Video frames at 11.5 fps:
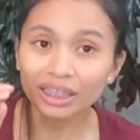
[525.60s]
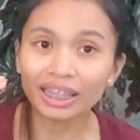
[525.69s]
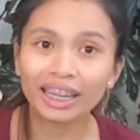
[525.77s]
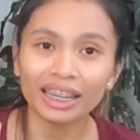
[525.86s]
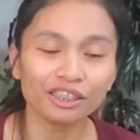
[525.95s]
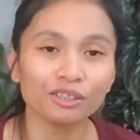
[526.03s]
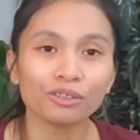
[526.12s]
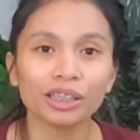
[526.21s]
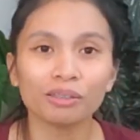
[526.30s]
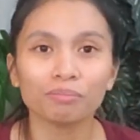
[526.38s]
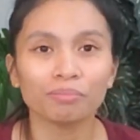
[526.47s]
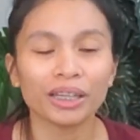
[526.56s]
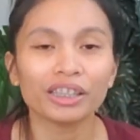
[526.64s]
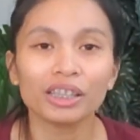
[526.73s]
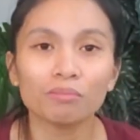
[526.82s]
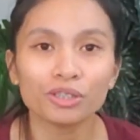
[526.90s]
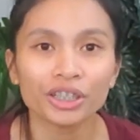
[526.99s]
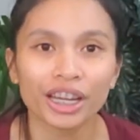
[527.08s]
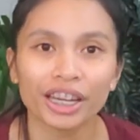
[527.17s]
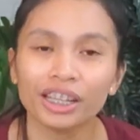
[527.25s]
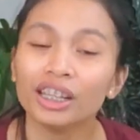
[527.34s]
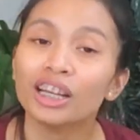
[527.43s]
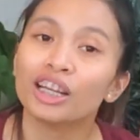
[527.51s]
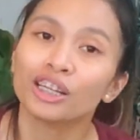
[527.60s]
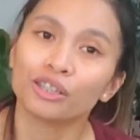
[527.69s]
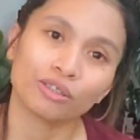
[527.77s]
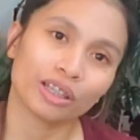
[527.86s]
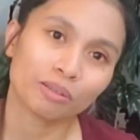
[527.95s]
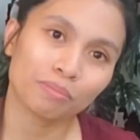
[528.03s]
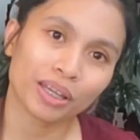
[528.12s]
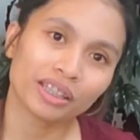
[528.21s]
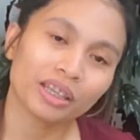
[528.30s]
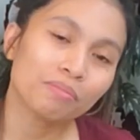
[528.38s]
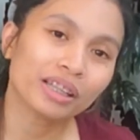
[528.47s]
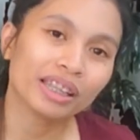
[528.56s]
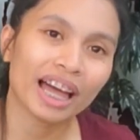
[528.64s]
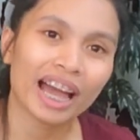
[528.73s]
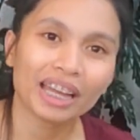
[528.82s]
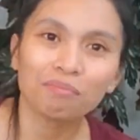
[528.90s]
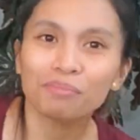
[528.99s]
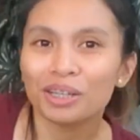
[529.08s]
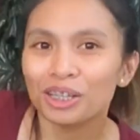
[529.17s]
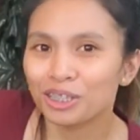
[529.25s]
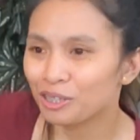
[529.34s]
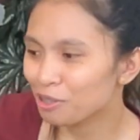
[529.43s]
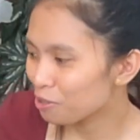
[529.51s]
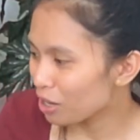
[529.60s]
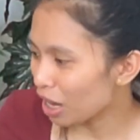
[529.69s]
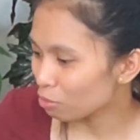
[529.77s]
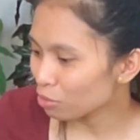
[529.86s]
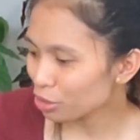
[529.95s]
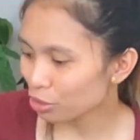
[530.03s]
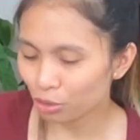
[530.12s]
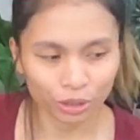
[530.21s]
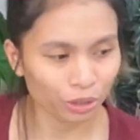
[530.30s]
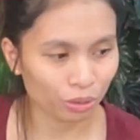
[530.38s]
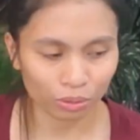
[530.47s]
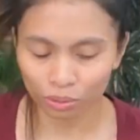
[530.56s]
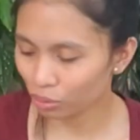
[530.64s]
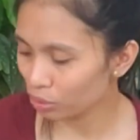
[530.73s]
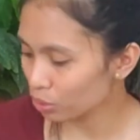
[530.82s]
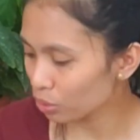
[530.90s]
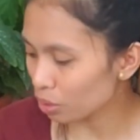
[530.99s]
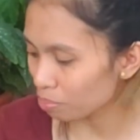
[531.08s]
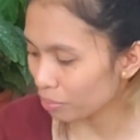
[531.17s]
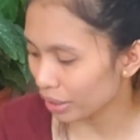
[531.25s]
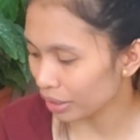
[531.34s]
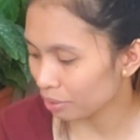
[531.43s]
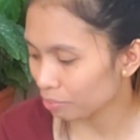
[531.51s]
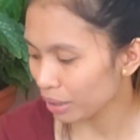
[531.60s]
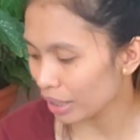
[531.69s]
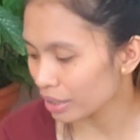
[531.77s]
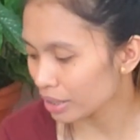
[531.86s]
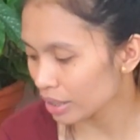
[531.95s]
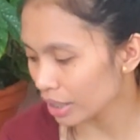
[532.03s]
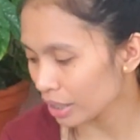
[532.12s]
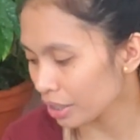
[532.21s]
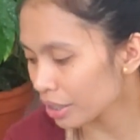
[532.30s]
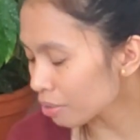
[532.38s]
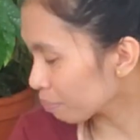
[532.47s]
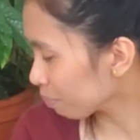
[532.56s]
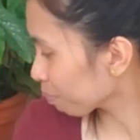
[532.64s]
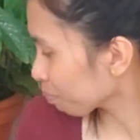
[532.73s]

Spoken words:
And you can make them trail, you can make them climb. So I will show you 2 of my plants here.